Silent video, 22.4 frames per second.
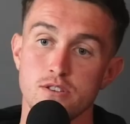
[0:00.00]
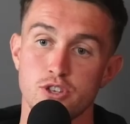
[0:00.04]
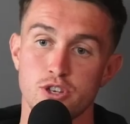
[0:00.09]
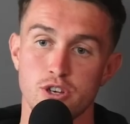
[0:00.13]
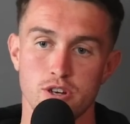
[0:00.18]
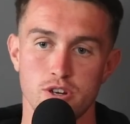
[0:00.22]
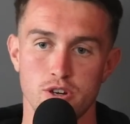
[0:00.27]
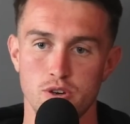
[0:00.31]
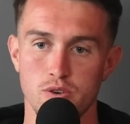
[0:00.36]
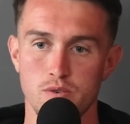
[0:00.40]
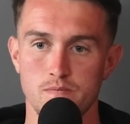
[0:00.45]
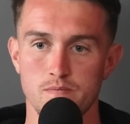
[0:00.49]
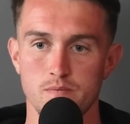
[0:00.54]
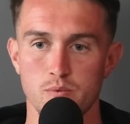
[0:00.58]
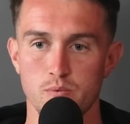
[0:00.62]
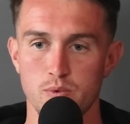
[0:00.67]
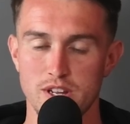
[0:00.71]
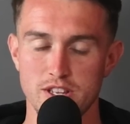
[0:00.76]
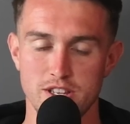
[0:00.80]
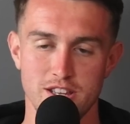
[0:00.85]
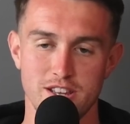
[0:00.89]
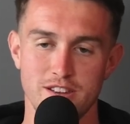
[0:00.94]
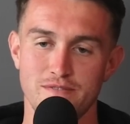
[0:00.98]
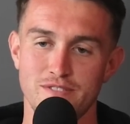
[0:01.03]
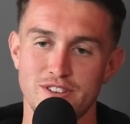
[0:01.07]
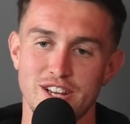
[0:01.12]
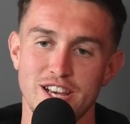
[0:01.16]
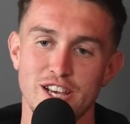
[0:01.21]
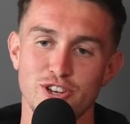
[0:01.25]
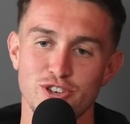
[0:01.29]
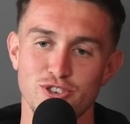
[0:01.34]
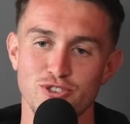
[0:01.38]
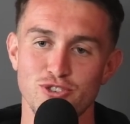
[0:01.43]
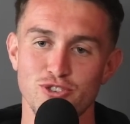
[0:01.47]
So went to the
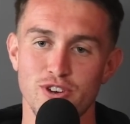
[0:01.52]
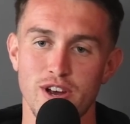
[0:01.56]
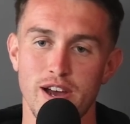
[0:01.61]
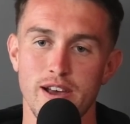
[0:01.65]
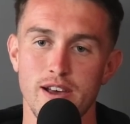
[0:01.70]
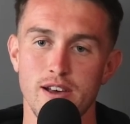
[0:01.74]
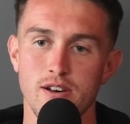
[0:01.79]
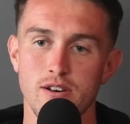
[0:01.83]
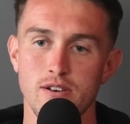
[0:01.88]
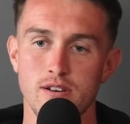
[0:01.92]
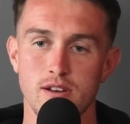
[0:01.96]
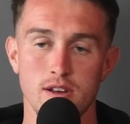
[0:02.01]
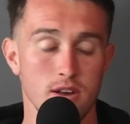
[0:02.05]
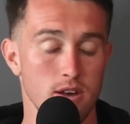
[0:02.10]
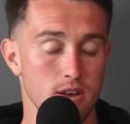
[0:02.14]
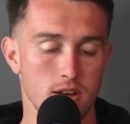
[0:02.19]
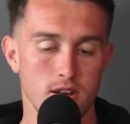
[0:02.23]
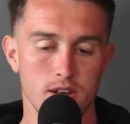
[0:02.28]
invitational tryout.